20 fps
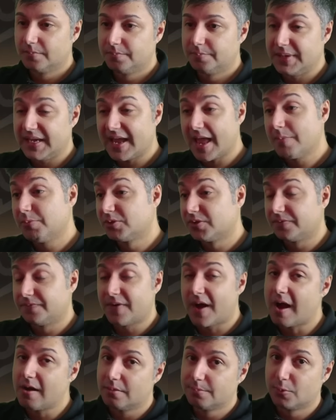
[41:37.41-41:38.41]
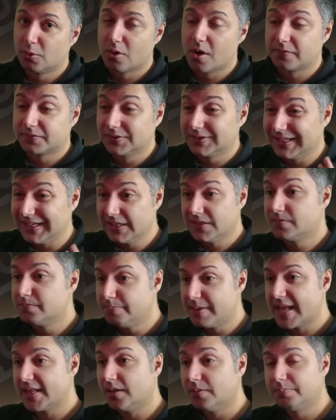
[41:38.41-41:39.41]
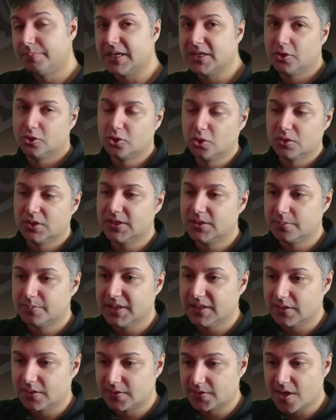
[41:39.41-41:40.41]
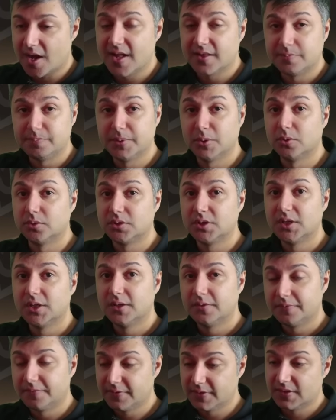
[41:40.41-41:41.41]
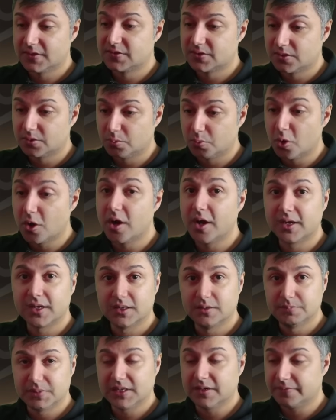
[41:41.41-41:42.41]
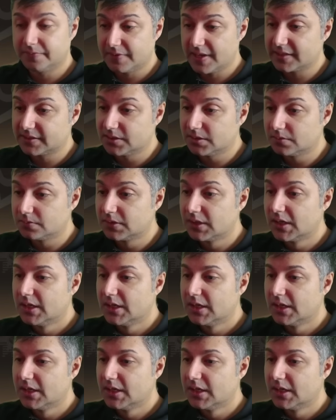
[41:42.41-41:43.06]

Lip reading: Being able to fire more often is better, but you do need to be in a science build for this to work and be effective.